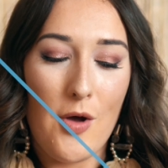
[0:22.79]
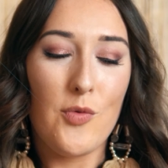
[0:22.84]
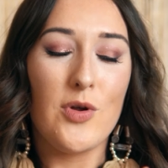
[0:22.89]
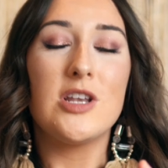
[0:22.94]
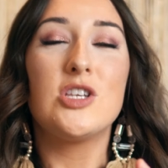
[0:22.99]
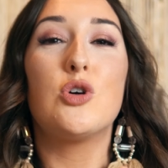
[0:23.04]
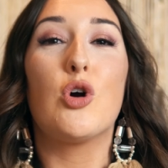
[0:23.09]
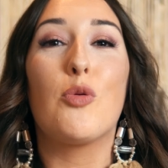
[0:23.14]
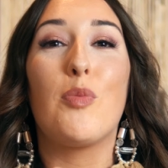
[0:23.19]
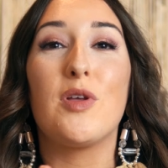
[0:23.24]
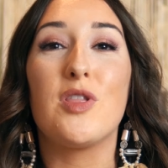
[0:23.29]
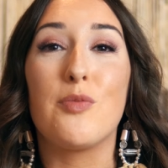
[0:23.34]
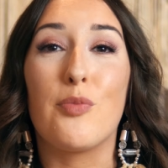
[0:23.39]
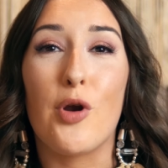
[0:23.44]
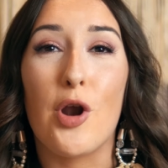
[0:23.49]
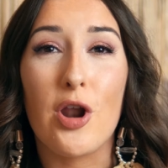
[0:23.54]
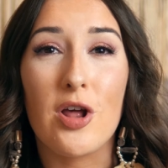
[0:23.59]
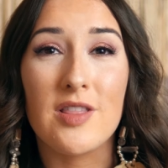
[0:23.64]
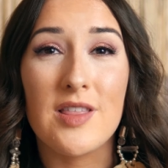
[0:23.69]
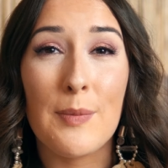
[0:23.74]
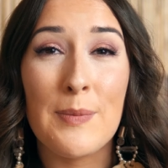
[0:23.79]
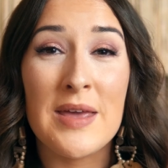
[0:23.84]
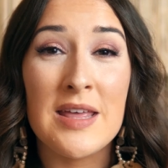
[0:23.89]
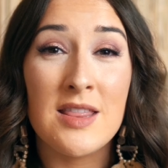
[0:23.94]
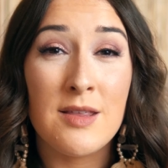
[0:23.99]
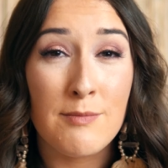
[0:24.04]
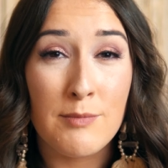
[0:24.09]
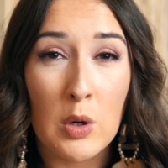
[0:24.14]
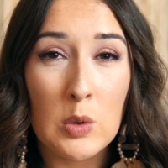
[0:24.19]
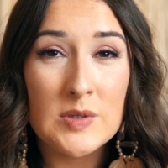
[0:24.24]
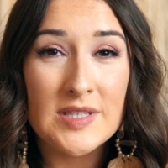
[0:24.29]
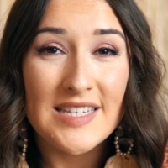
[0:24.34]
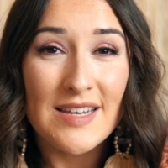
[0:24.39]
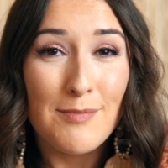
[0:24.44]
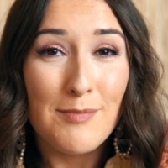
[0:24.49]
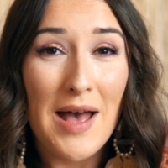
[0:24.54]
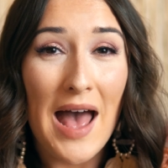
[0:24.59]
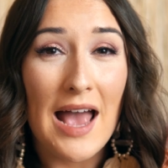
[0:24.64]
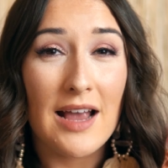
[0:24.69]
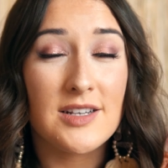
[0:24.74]
I want to talk about the product that made the most
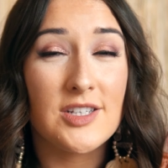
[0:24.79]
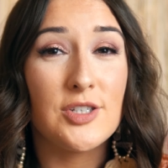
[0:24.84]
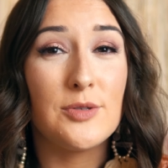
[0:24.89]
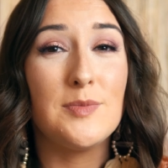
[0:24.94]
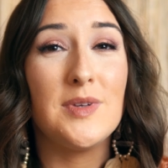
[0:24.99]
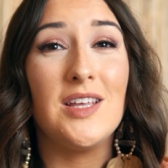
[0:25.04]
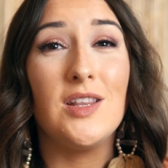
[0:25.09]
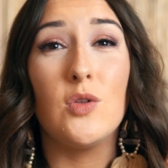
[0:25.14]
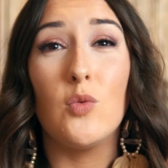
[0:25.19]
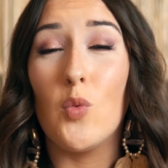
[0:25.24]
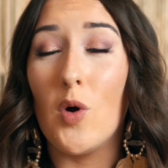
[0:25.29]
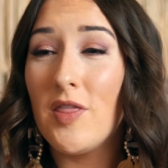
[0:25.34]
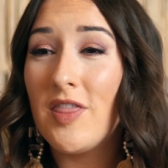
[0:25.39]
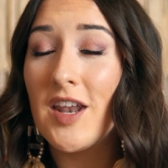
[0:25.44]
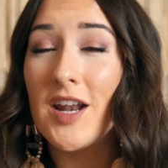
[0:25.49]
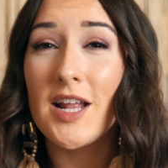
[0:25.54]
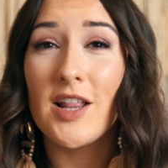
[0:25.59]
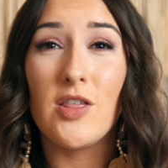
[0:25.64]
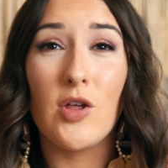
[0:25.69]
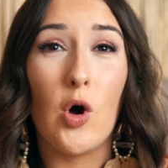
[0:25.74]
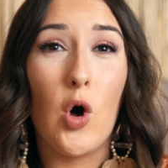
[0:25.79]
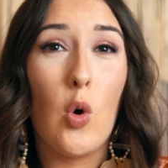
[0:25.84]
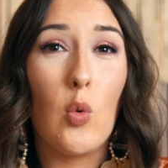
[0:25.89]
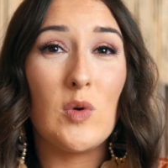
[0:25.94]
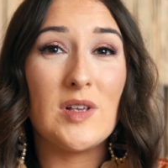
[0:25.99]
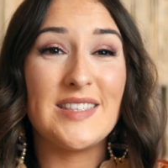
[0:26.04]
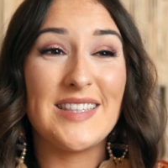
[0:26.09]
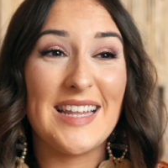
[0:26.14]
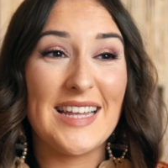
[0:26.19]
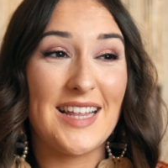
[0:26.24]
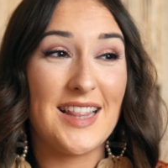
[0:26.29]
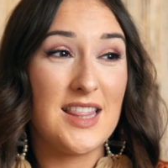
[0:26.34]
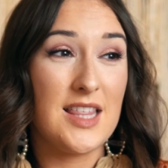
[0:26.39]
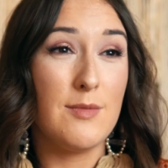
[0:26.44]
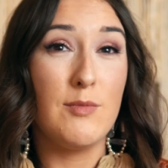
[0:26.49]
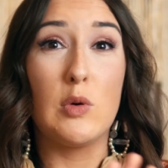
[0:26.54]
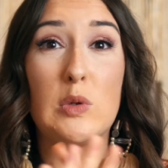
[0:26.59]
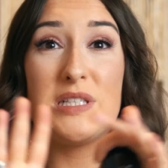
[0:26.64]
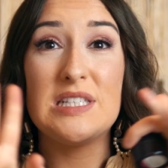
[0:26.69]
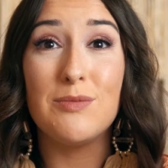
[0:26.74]
impact on me, the one that I thought was like
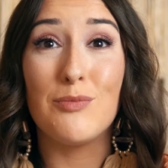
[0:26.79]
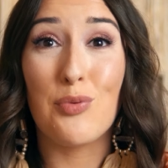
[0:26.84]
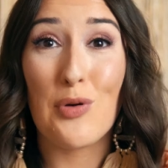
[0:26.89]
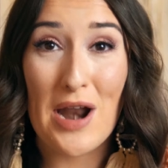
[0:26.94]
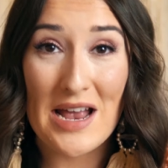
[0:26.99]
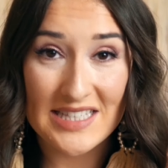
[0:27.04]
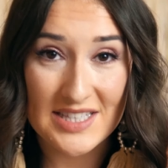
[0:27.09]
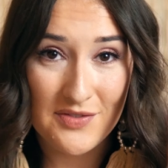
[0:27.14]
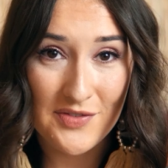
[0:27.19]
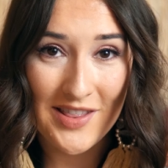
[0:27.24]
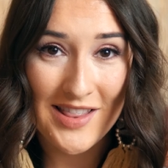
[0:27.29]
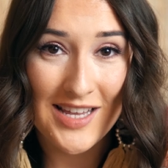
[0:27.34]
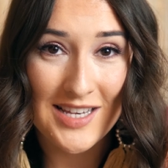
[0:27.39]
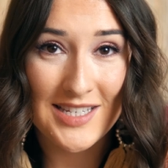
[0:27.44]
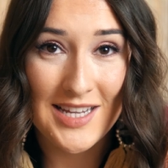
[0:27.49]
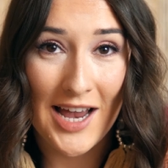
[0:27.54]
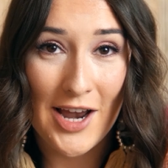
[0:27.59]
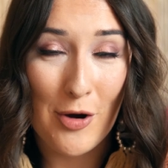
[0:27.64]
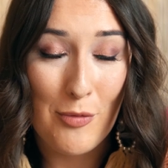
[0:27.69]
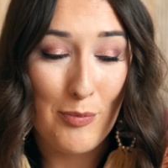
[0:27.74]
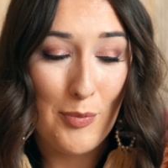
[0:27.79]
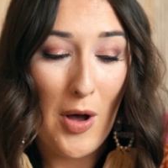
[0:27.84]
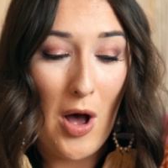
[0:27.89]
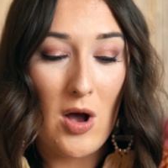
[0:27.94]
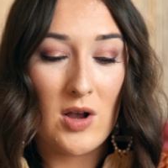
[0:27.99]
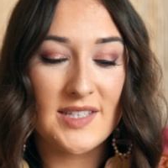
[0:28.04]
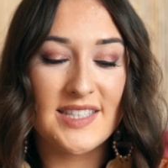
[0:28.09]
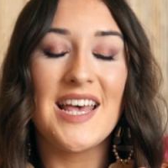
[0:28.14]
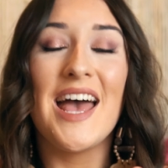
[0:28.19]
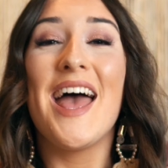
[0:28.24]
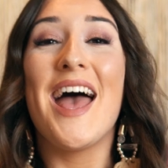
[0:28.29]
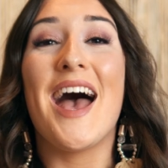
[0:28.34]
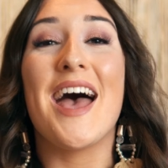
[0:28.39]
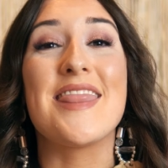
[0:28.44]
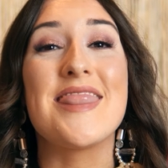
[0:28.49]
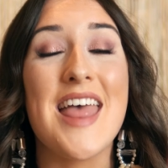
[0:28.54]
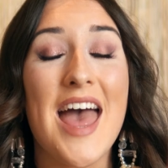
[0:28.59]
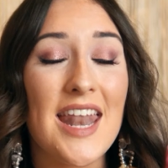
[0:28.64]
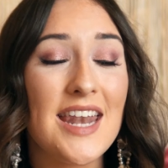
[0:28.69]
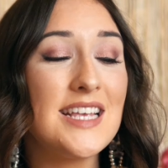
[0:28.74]
the most impressive in the entire box,
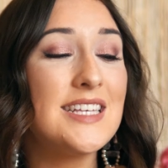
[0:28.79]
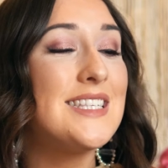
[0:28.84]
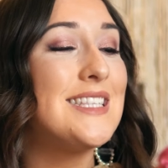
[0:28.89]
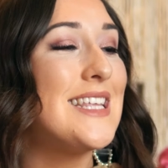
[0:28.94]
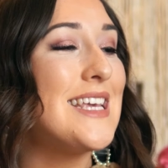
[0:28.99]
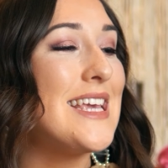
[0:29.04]
and that is